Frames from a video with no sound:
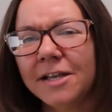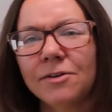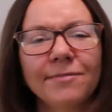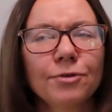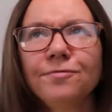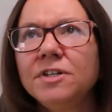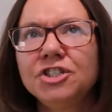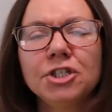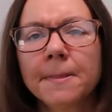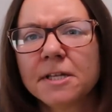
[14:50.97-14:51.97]
after
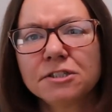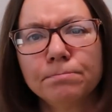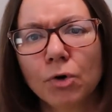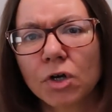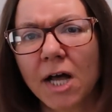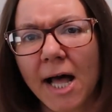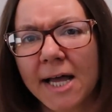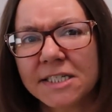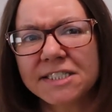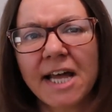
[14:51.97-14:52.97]
finishing this book,
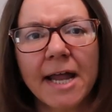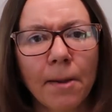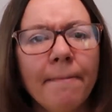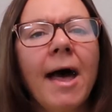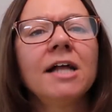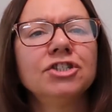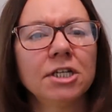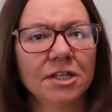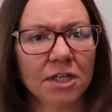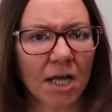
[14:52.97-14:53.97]
I sat
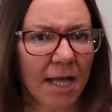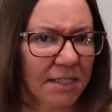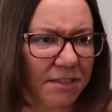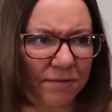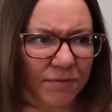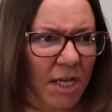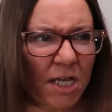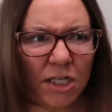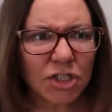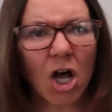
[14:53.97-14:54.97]
imagining the kinds of
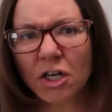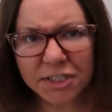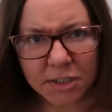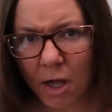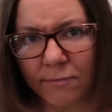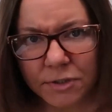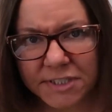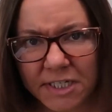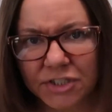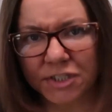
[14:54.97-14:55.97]
toxic
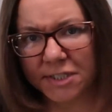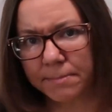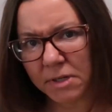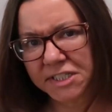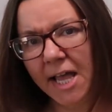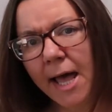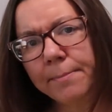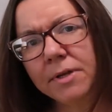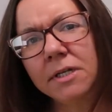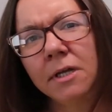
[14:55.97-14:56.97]
conversations that must
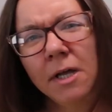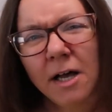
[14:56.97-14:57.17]
happen,